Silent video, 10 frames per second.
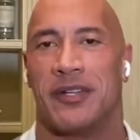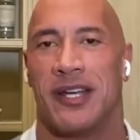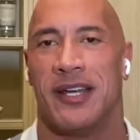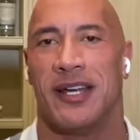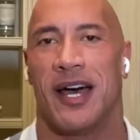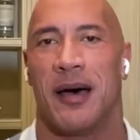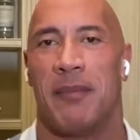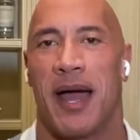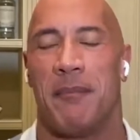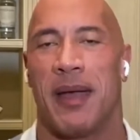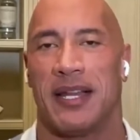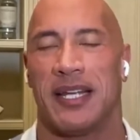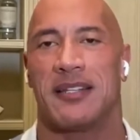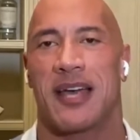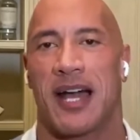Football on the Manning
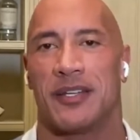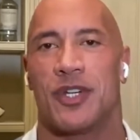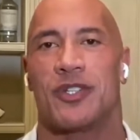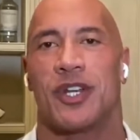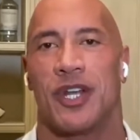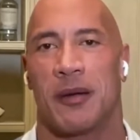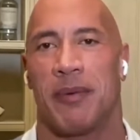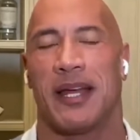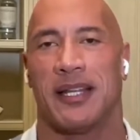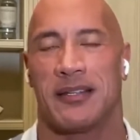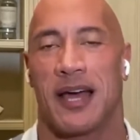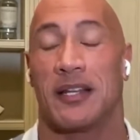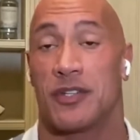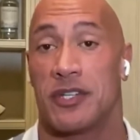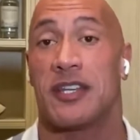Cast. They talked a whole lot. They talked